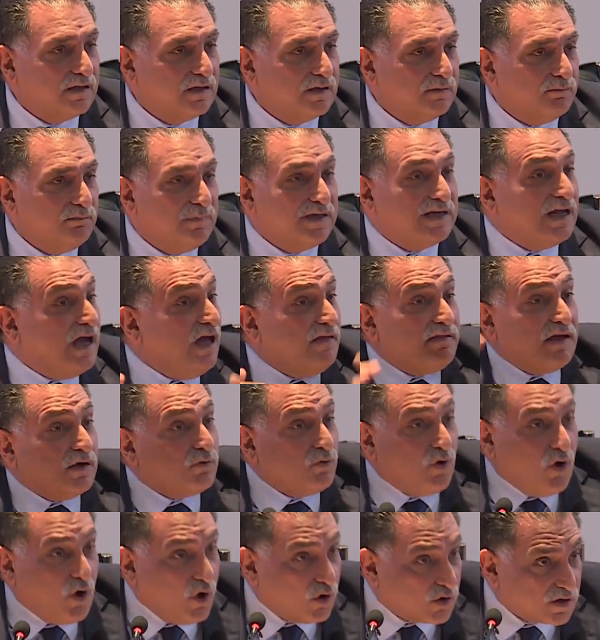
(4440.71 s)
war,
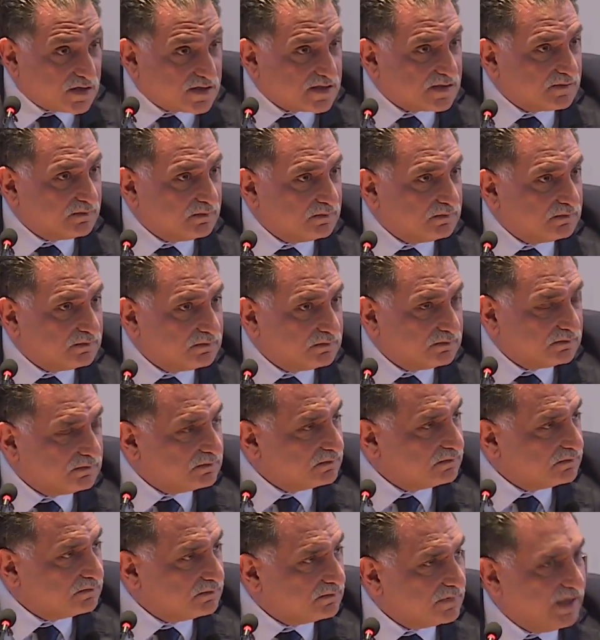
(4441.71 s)
because this will
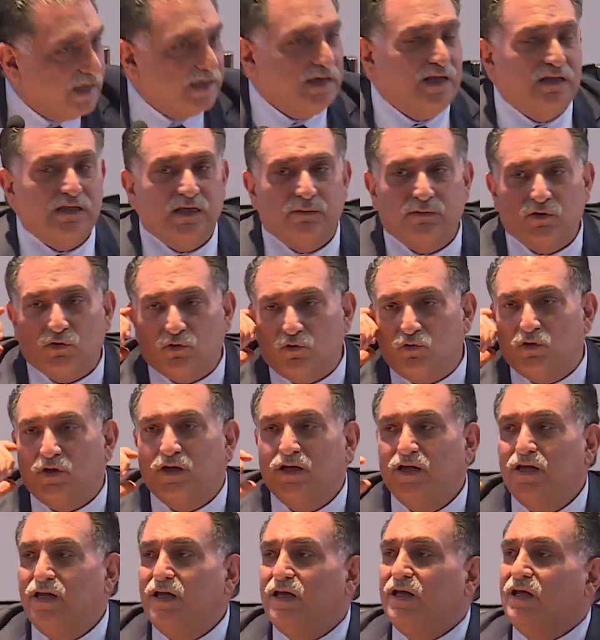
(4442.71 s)
separate it from
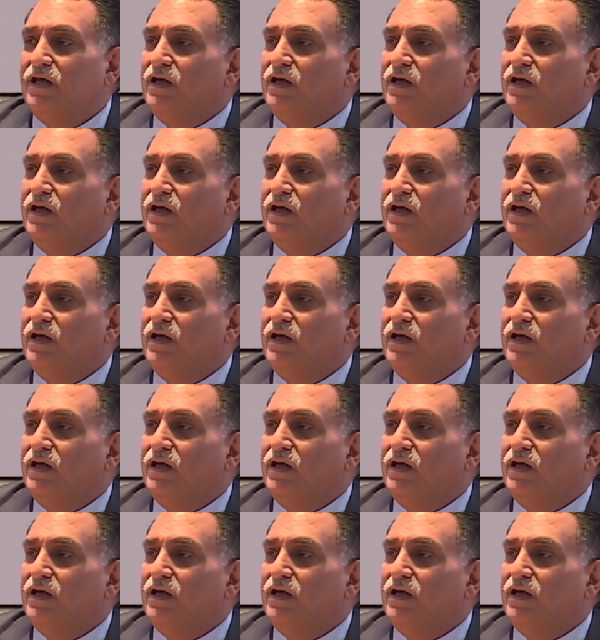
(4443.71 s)
other